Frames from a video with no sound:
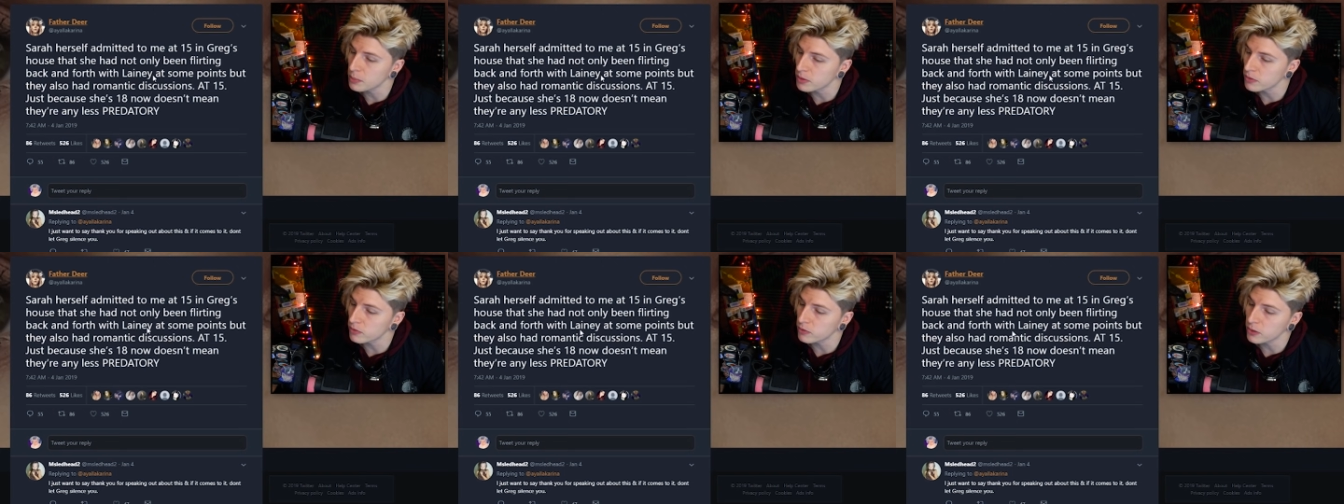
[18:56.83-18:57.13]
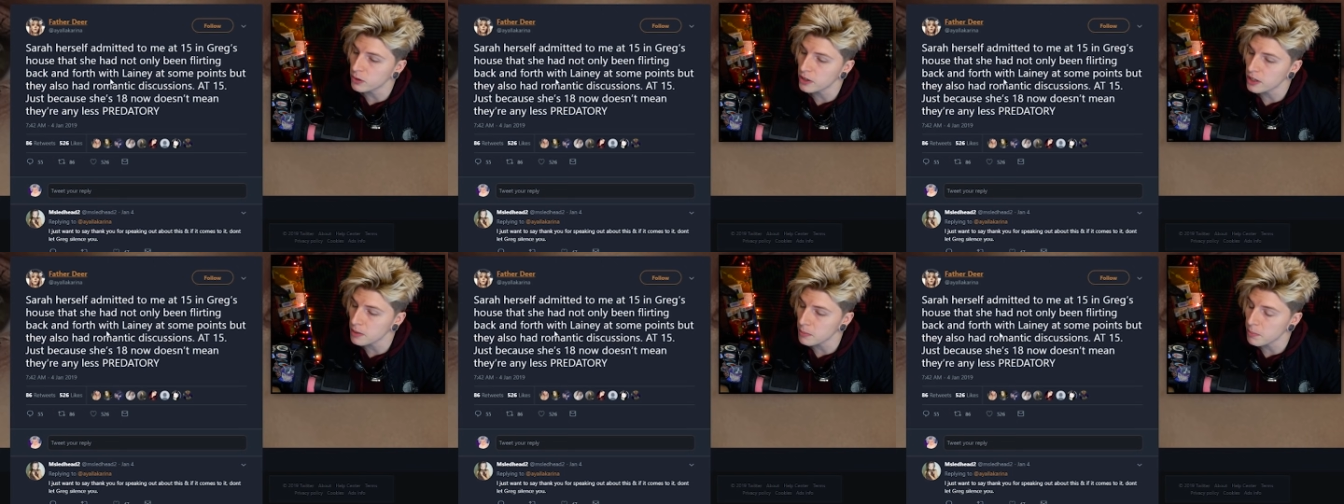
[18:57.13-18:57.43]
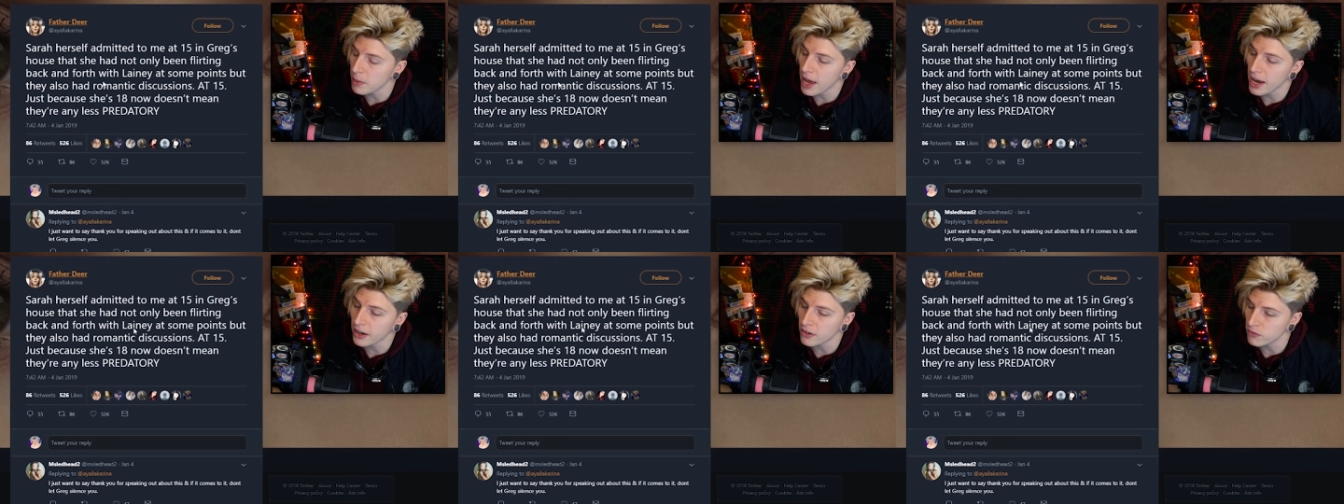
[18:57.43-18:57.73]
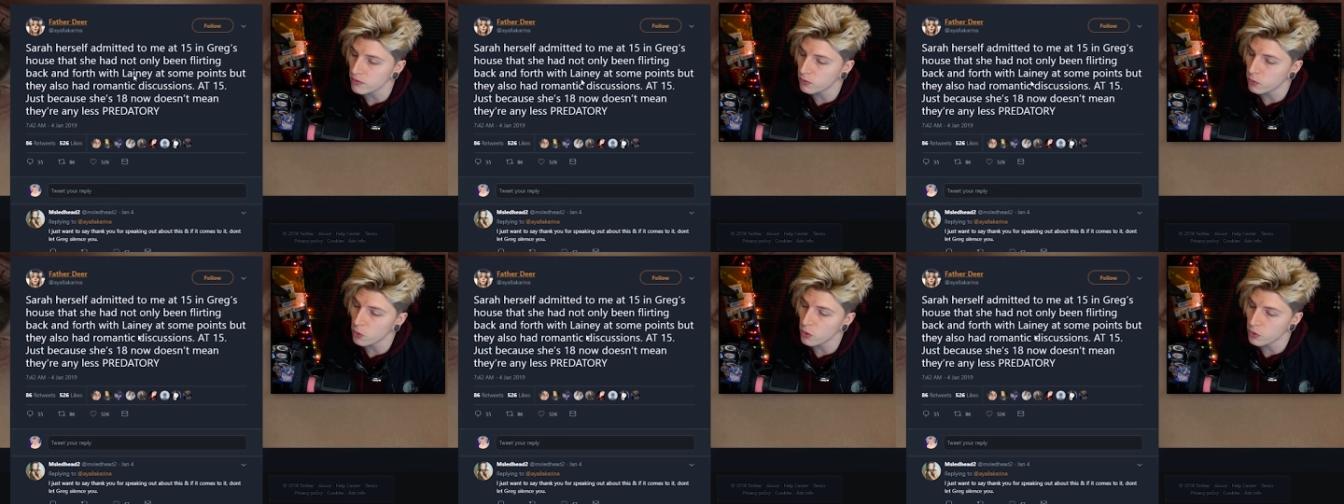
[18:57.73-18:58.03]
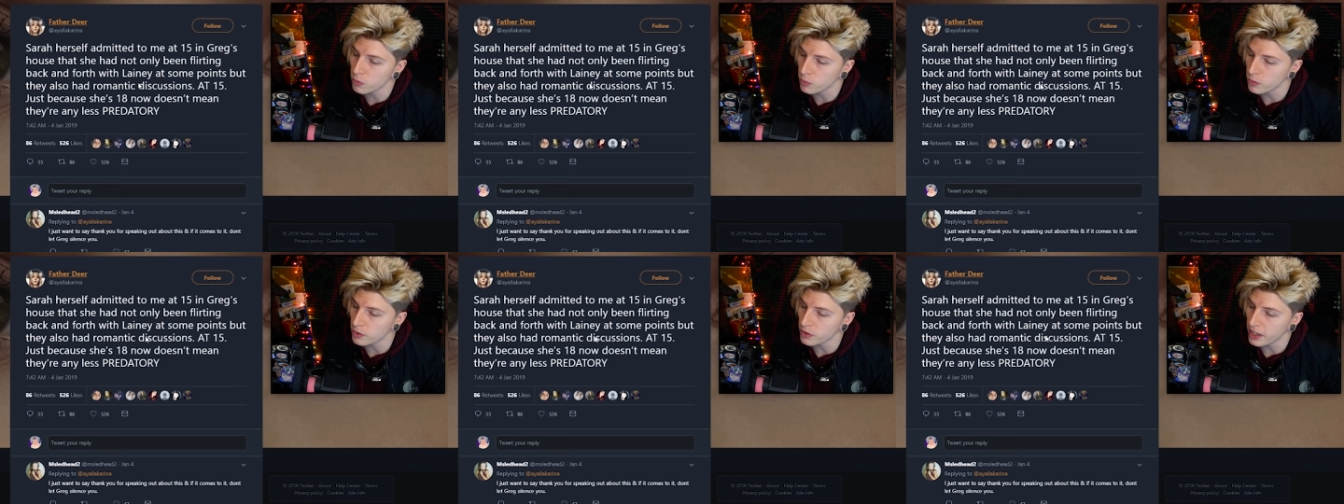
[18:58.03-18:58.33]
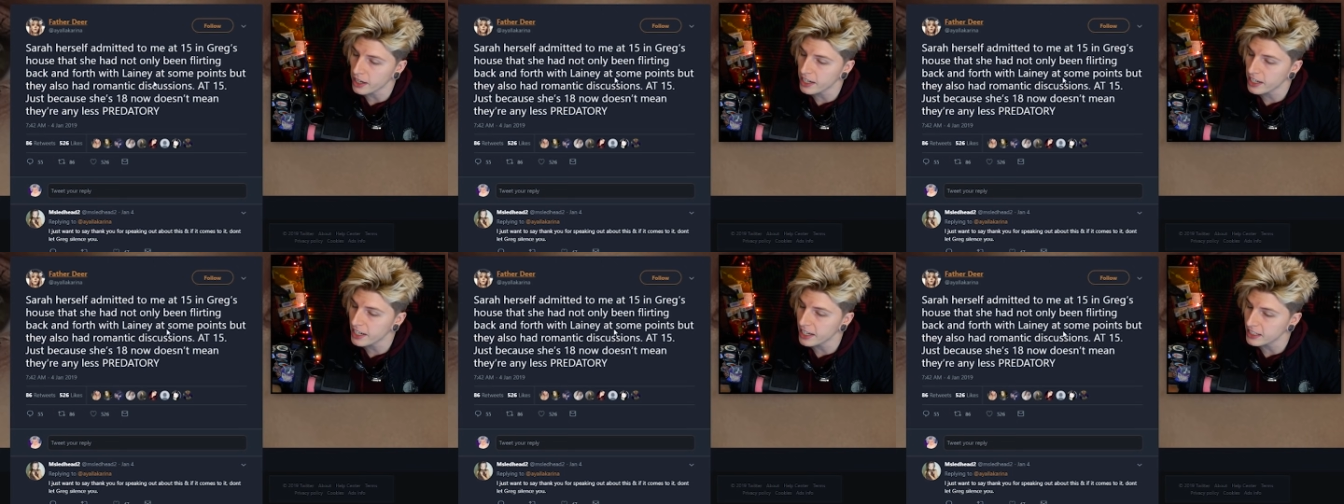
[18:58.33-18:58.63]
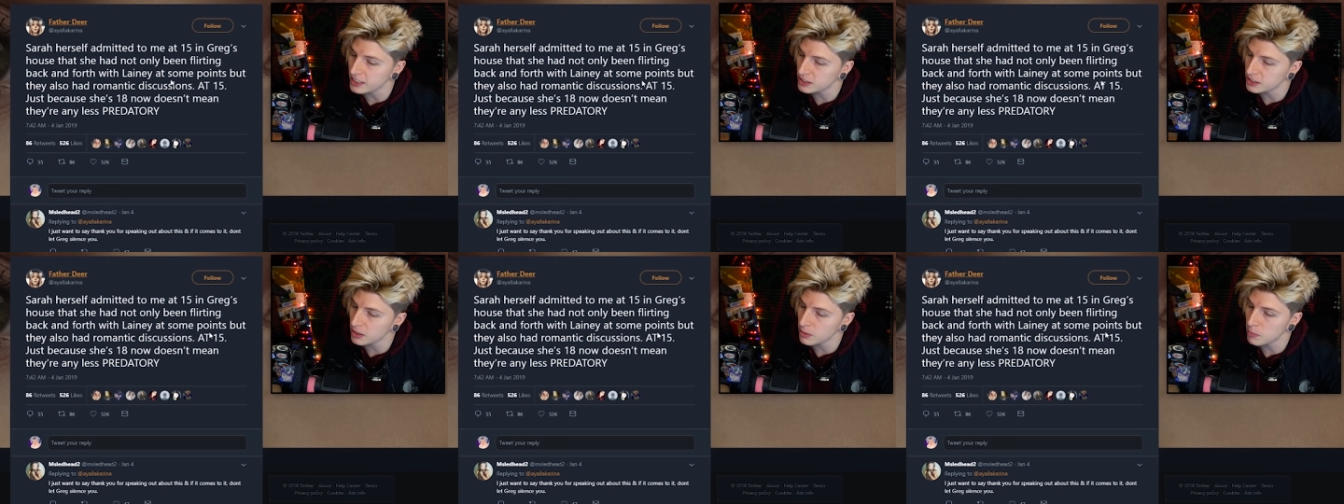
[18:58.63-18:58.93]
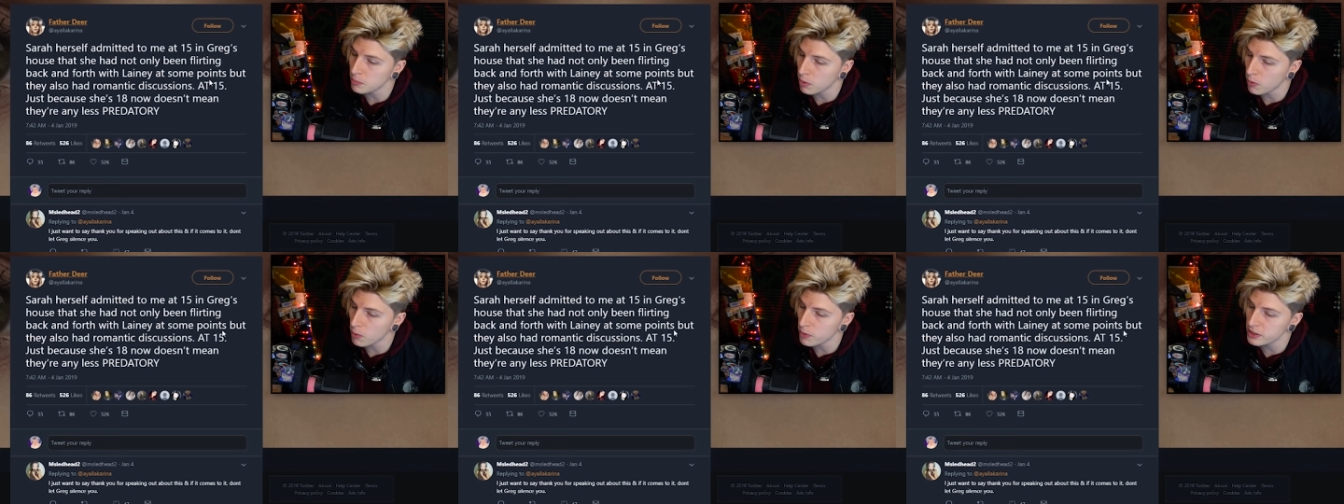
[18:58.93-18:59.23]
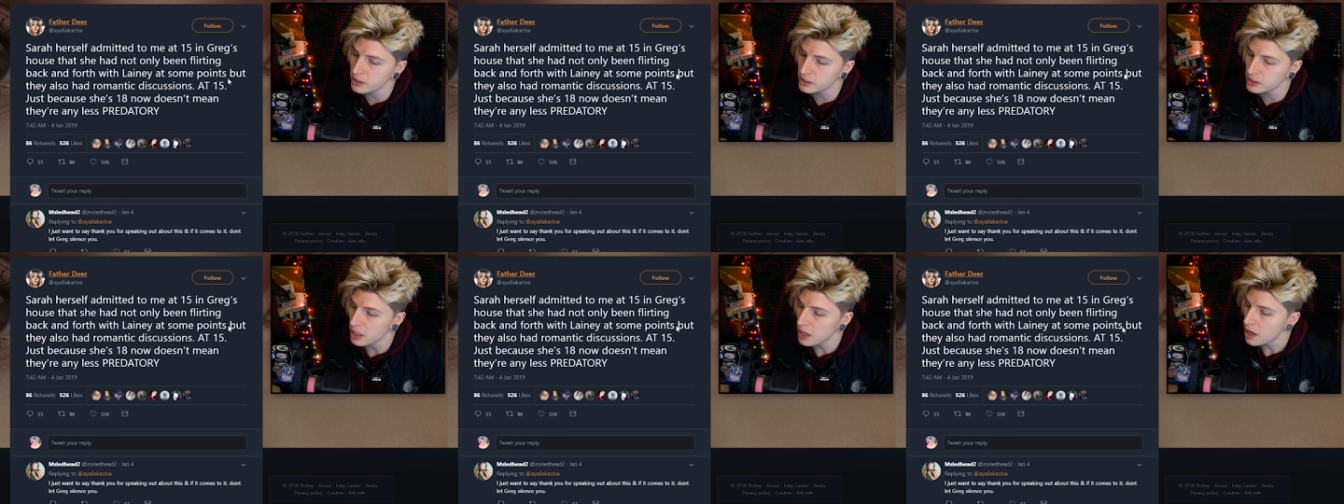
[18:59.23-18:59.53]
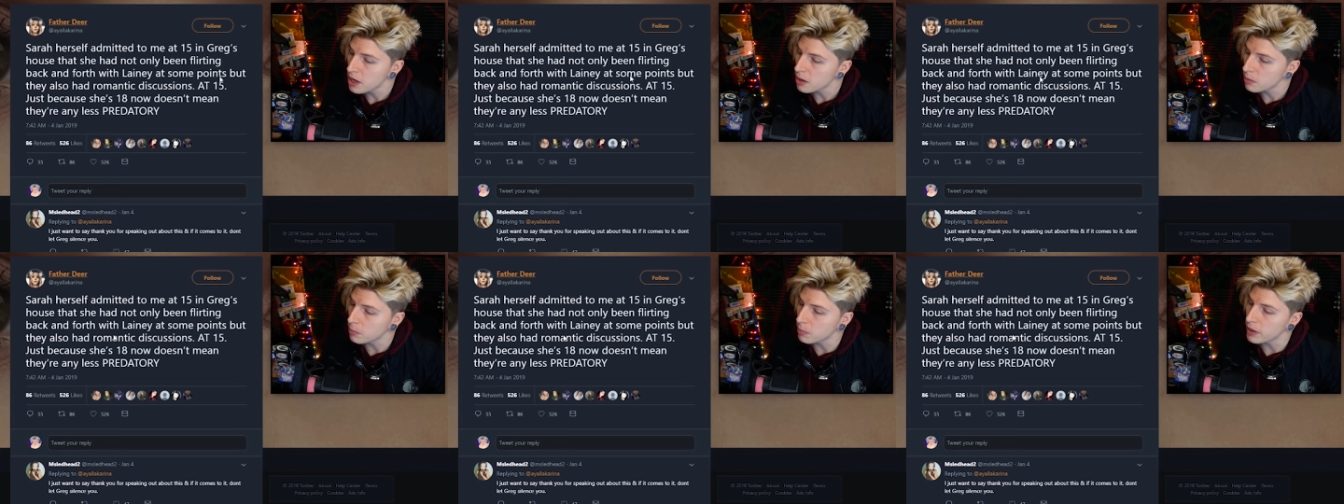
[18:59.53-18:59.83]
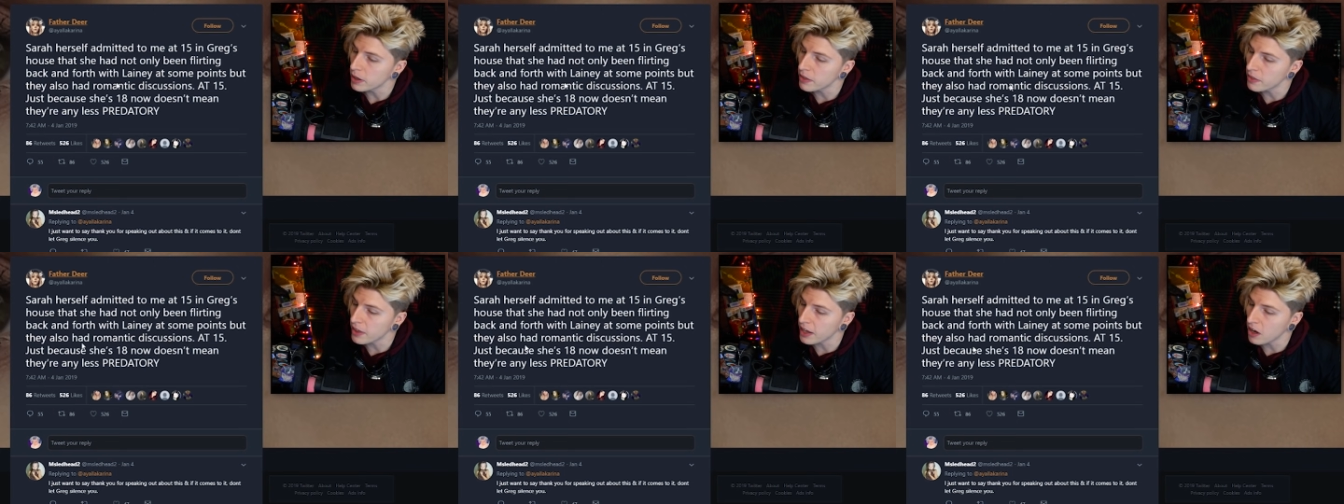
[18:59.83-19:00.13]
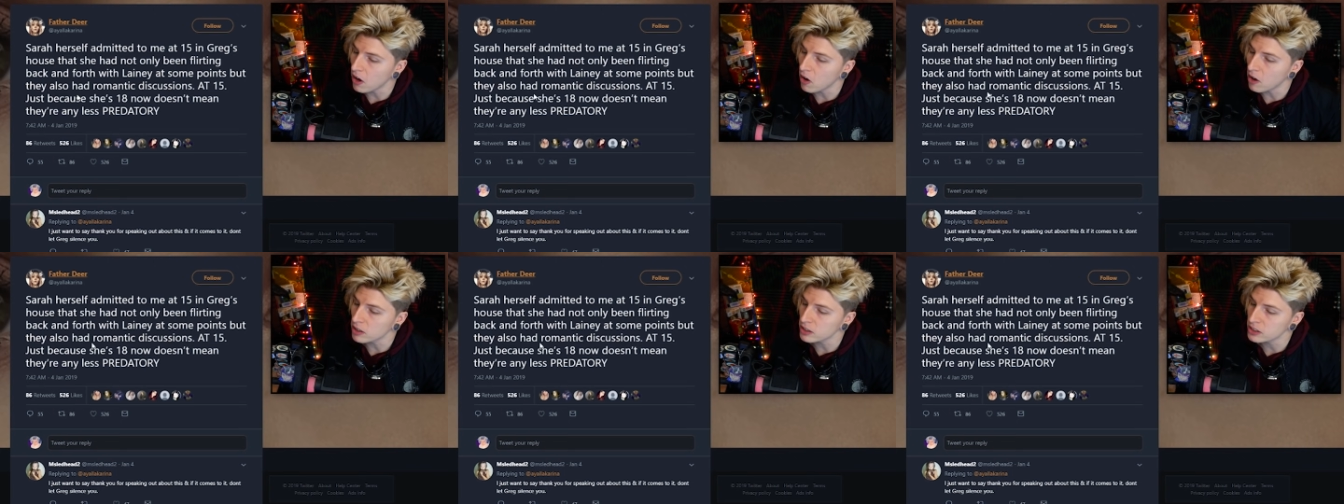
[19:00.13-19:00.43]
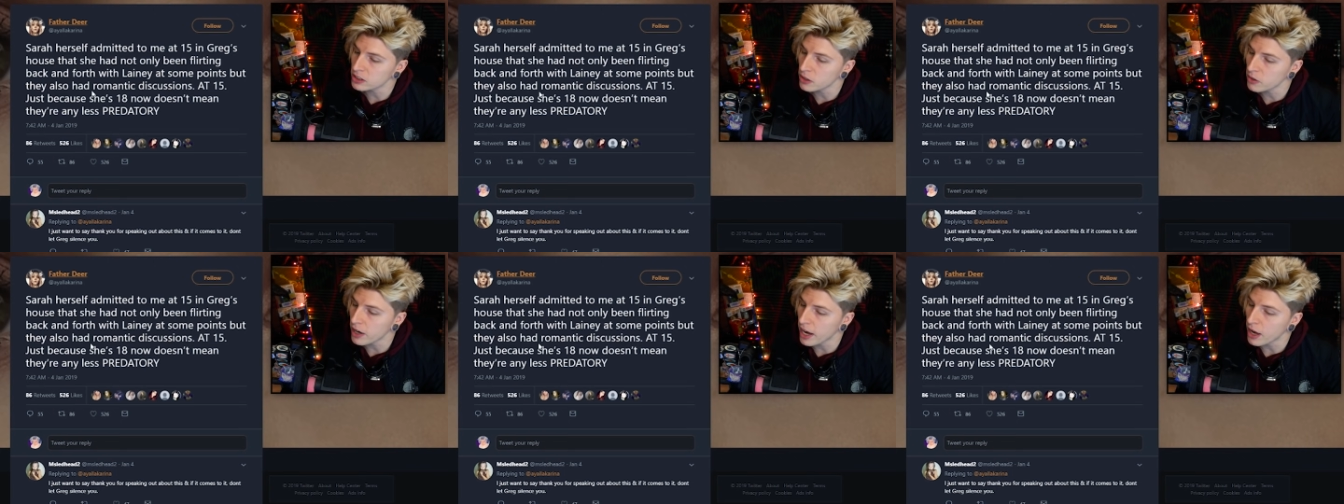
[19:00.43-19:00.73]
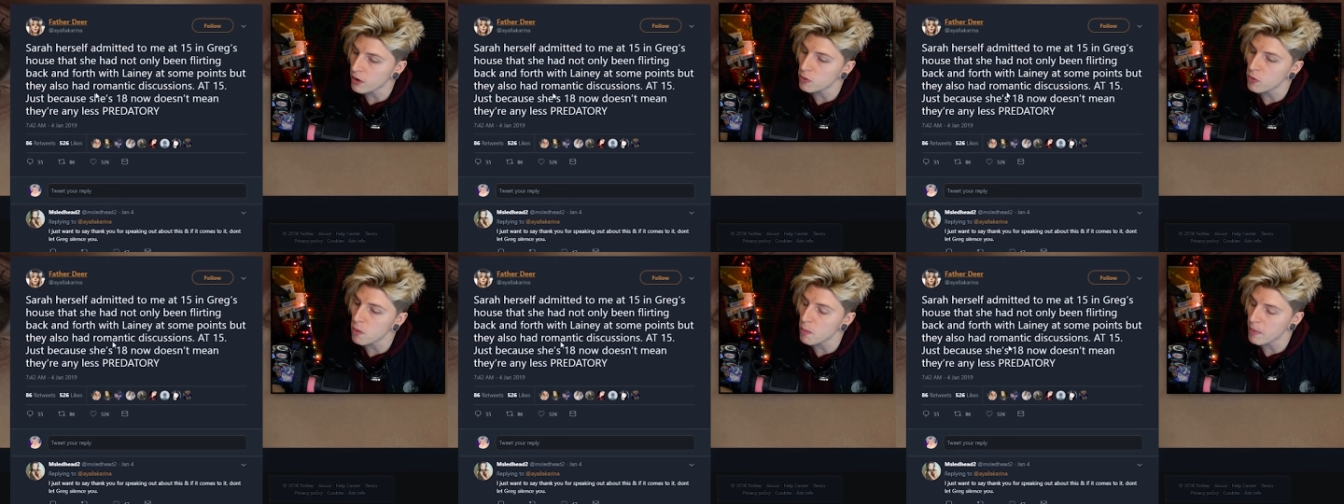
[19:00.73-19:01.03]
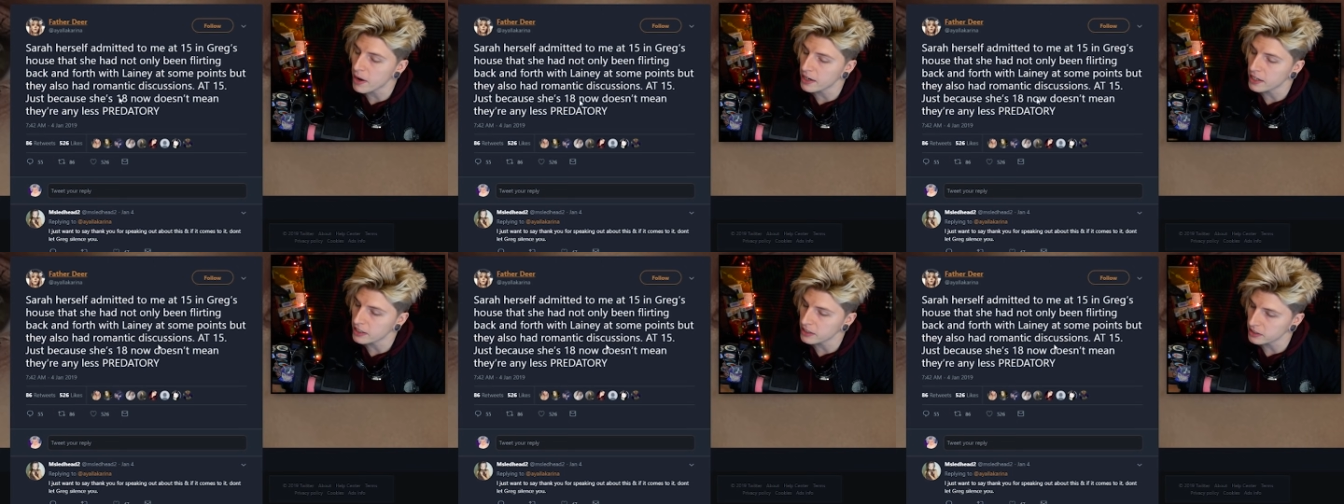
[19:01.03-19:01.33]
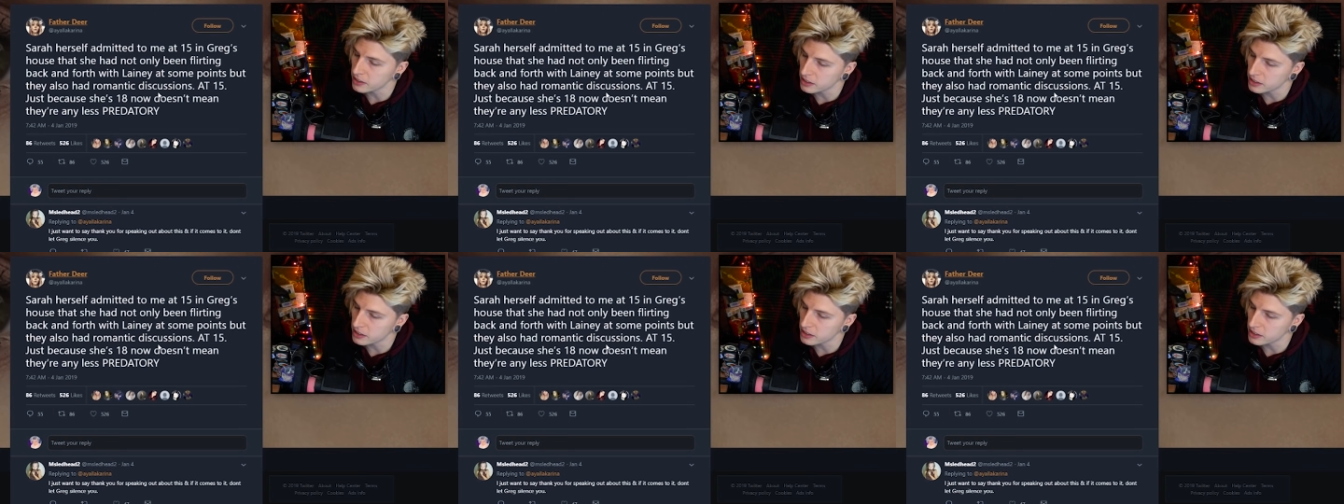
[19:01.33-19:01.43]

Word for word: been flirting back and forth with Lainey at some points, but they also had romantic